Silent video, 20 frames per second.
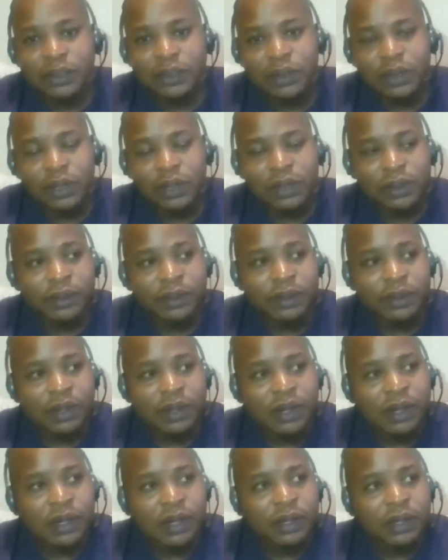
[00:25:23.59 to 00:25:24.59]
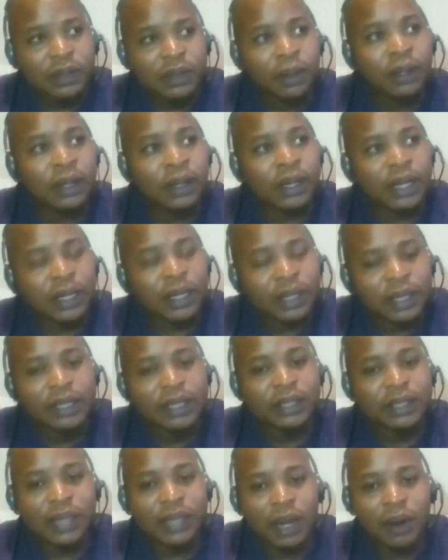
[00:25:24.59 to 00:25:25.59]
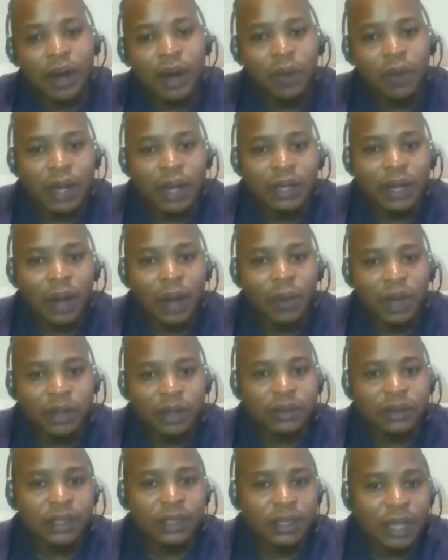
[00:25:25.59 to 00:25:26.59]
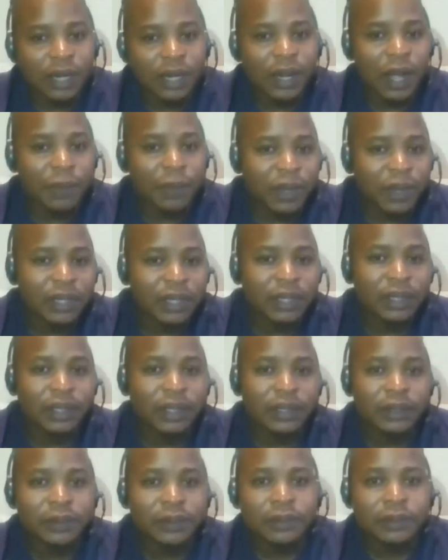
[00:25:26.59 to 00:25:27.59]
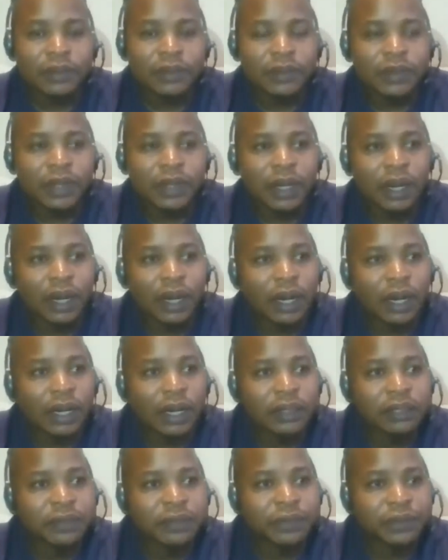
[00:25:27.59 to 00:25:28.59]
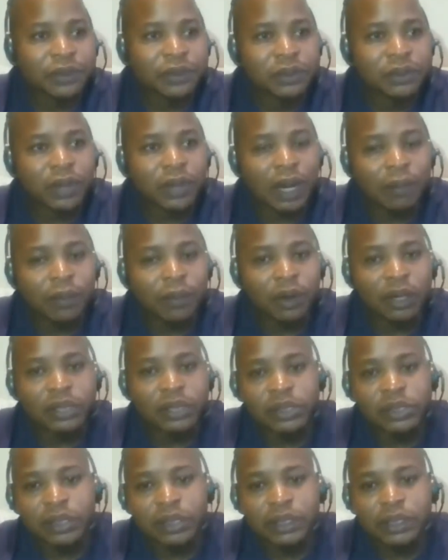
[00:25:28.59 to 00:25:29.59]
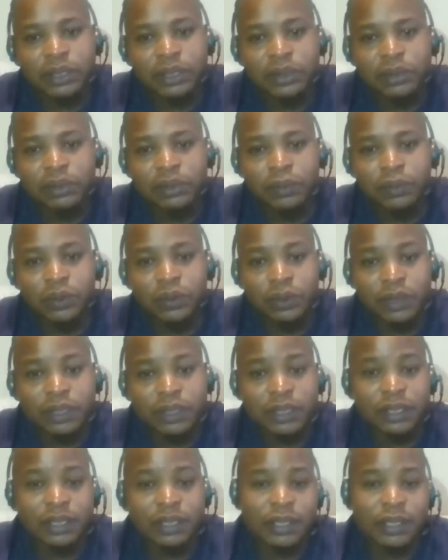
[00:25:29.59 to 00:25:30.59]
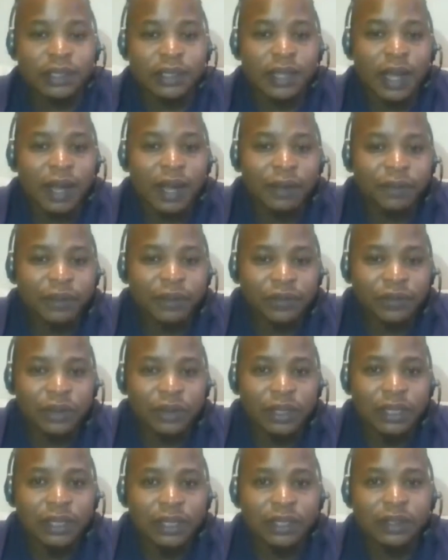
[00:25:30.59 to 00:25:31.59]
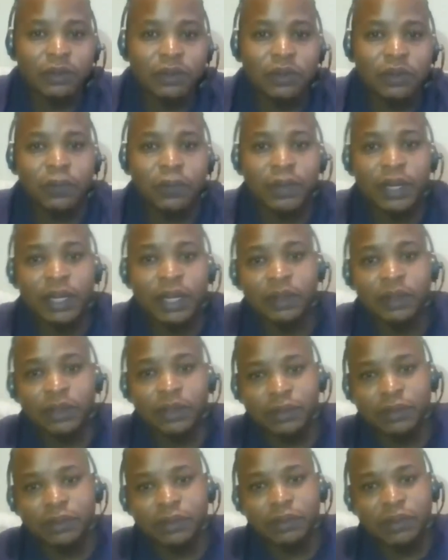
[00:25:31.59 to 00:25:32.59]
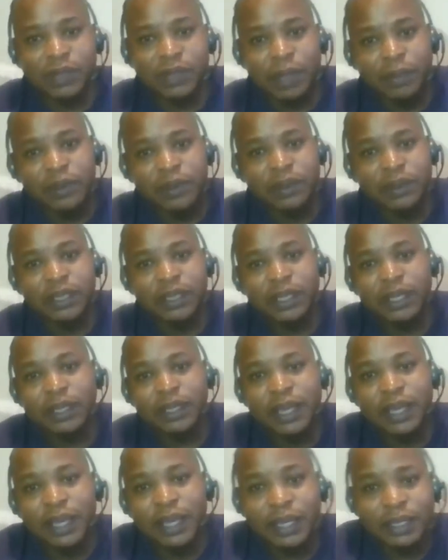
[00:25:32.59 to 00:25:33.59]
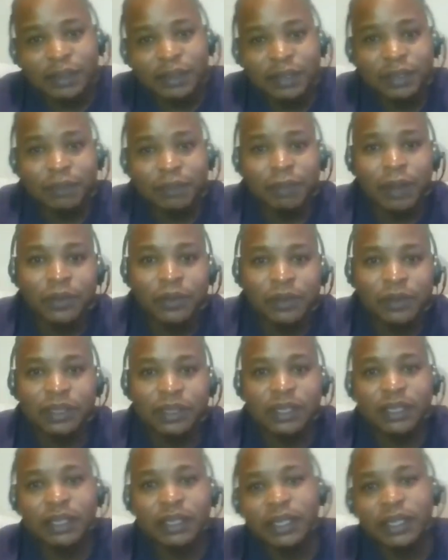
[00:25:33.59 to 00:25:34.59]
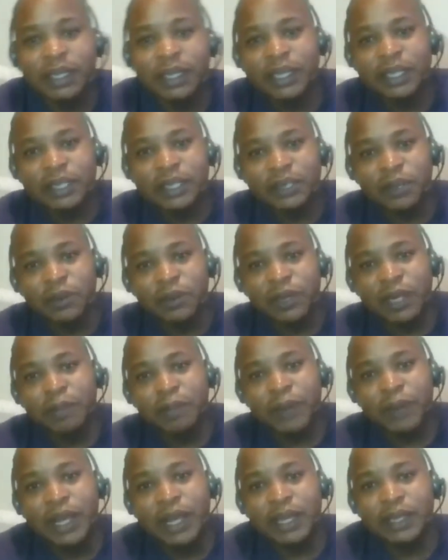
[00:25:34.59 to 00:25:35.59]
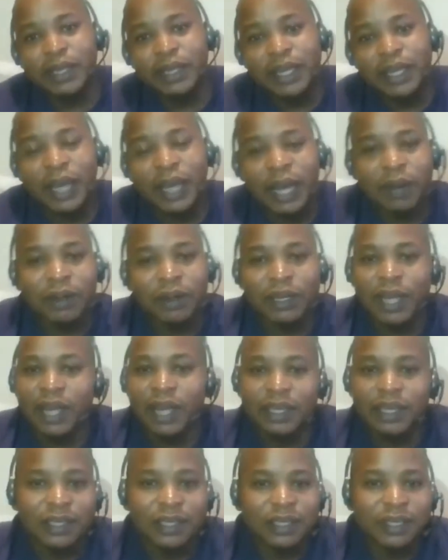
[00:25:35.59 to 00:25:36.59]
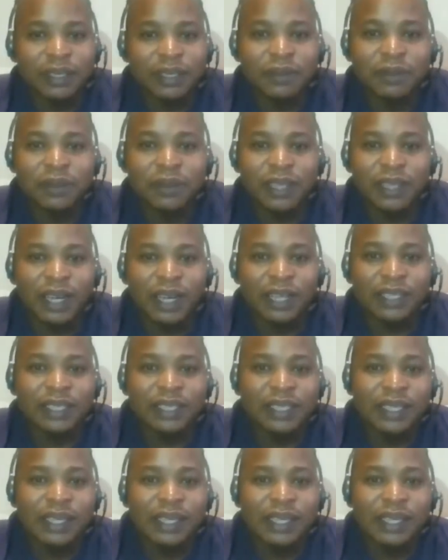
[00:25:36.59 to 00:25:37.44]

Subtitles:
So at least I want to see that happening. I'm also into music and stuff. If you need to play some music there, need my music, so you can play there. I can give you that.